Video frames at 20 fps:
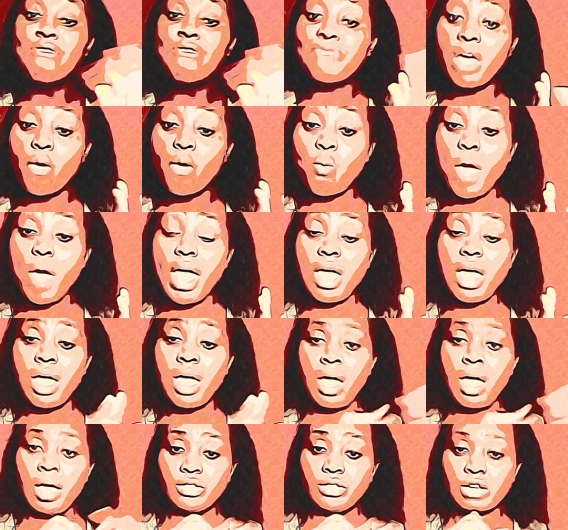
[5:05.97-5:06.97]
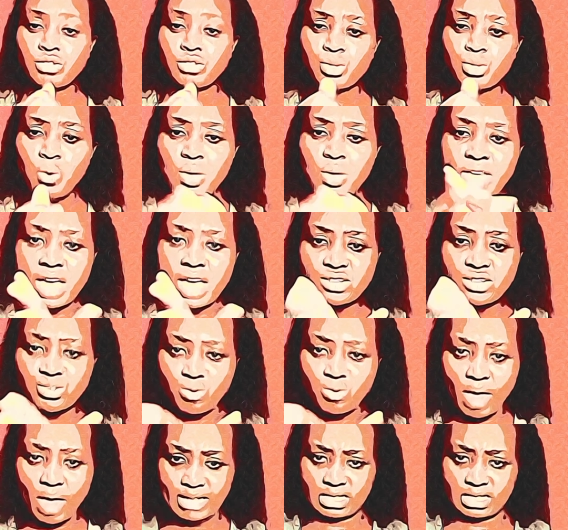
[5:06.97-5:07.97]
the 2 years' rent,
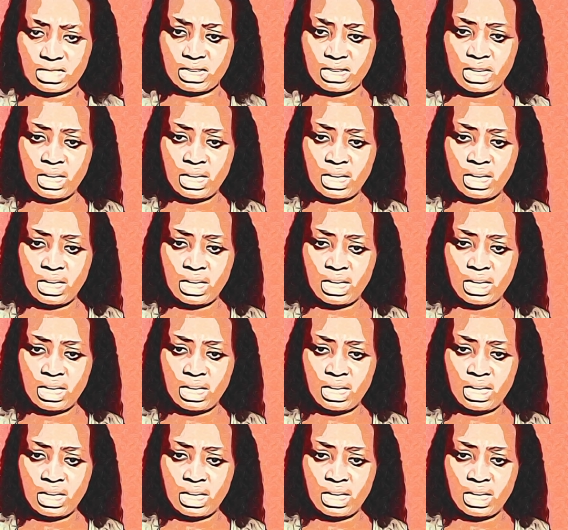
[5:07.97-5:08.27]
continue